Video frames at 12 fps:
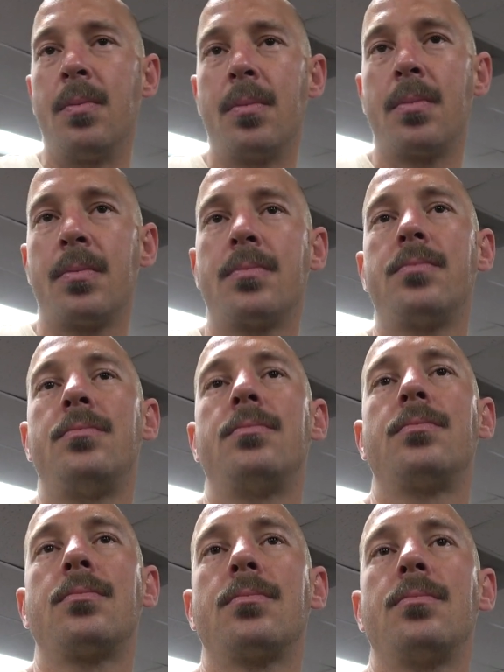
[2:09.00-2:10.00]

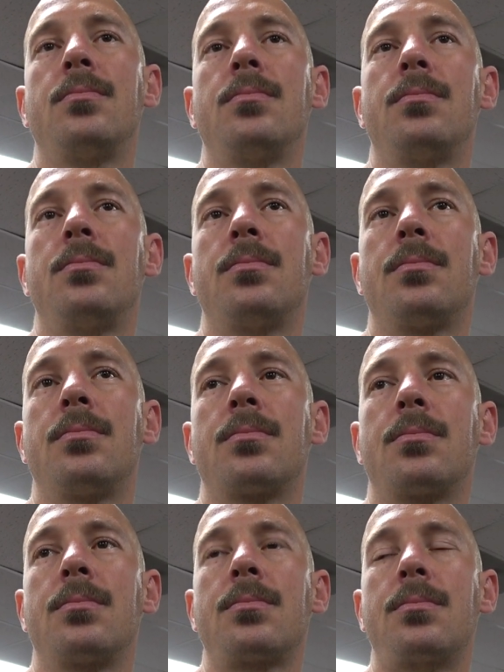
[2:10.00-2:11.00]
50-50 fight.
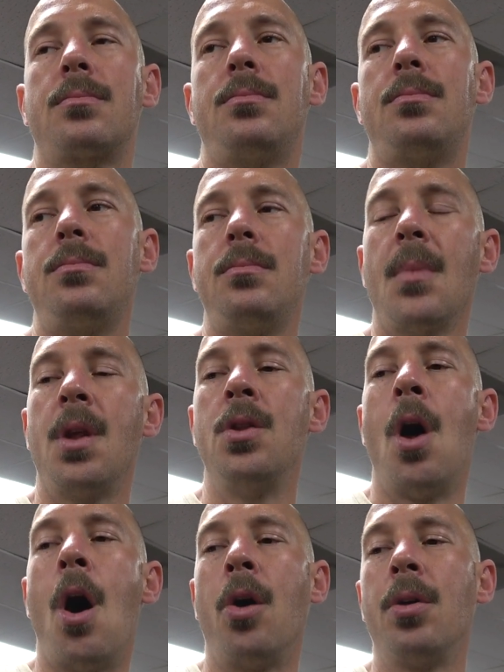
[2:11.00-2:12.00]

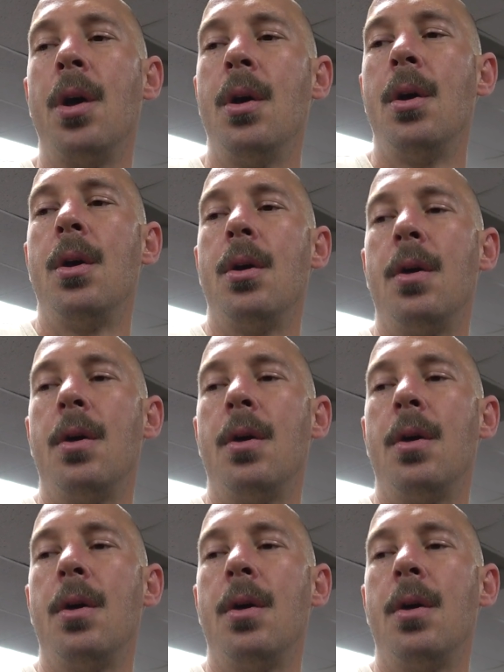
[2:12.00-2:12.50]
Who no. do you favor?